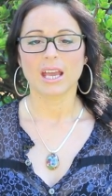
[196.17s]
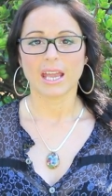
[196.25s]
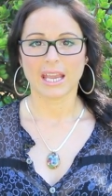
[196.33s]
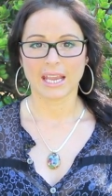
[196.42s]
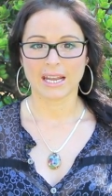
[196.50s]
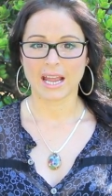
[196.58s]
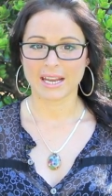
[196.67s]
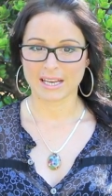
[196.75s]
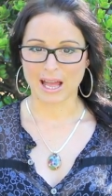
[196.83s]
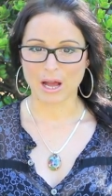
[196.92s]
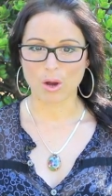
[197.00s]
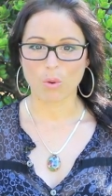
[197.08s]
And I
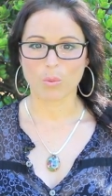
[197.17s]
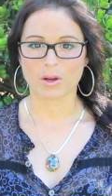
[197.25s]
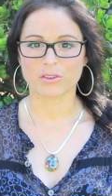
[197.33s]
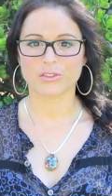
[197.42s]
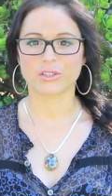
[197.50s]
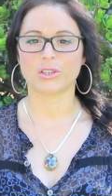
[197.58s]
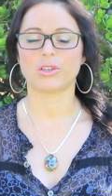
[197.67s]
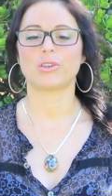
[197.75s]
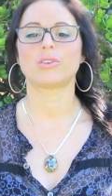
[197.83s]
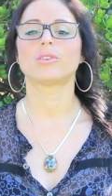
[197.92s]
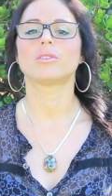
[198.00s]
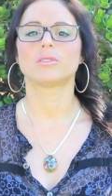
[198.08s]
now want
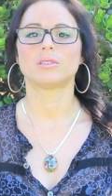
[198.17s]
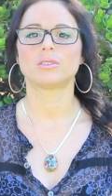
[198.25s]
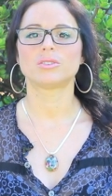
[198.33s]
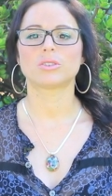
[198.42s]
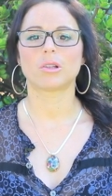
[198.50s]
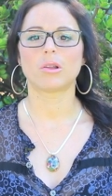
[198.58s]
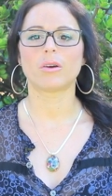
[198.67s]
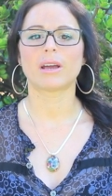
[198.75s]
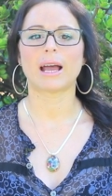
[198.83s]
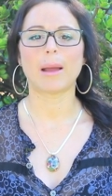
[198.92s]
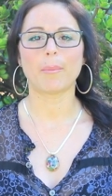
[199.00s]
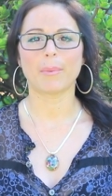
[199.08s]
you to look
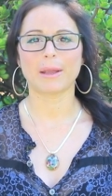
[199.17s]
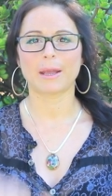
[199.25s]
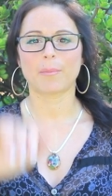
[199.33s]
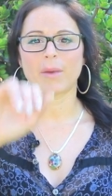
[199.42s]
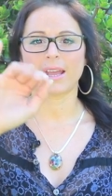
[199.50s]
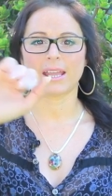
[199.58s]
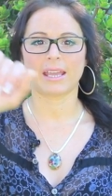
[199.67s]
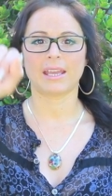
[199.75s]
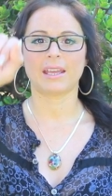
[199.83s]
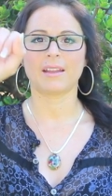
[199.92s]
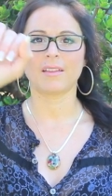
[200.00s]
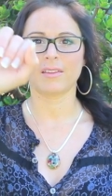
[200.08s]
up at my
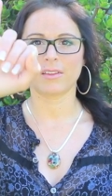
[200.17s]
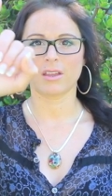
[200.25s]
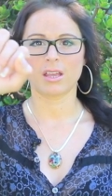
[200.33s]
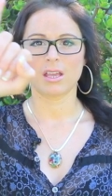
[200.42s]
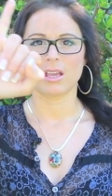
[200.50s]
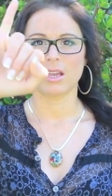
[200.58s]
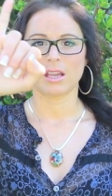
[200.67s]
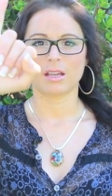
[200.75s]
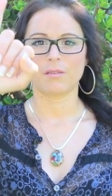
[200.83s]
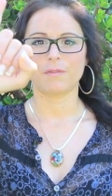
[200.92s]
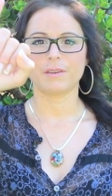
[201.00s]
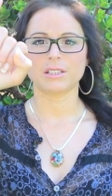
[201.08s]
hand
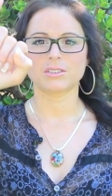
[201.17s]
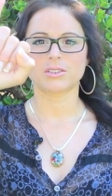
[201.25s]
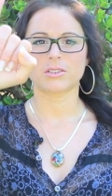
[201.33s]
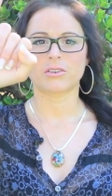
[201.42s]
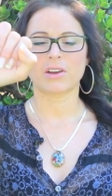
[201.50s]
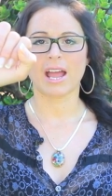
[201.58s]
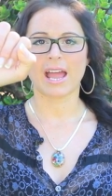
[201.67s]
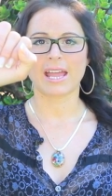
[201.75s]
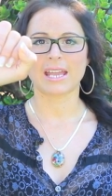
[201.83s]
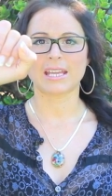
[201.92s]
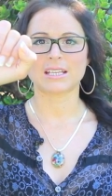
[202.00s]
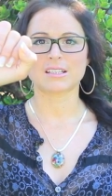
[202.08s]
and fix your
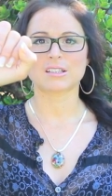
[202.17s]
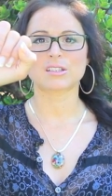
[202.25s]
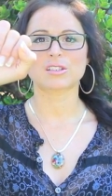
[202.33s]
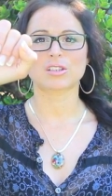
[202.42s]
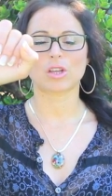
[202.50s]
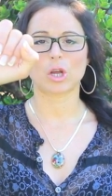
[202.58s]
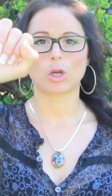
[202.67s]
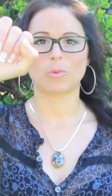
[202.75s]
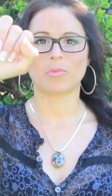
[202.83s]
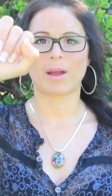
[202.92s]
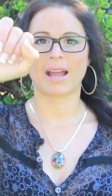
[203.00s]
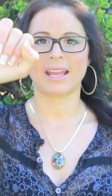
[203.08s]
eyes
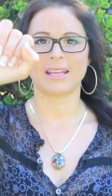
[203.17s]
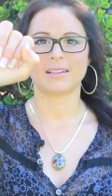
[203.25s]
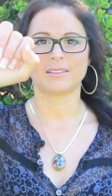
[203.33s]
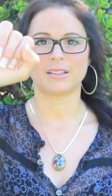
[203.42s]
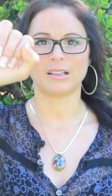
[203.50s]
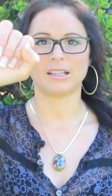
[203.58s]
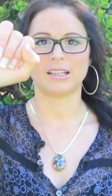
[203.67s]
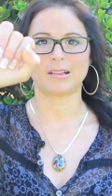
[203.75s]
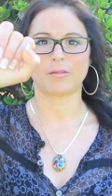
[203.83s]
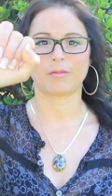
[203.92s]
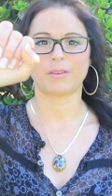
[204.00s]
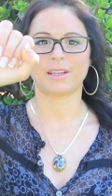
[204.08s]
on my little
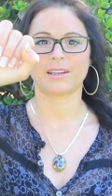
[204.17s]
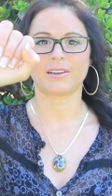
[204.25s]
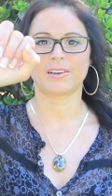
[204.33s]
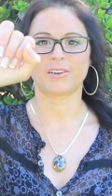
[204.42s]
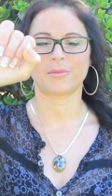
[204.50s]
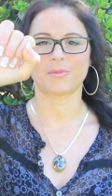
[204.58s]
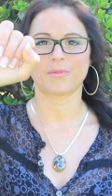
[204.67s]
finger.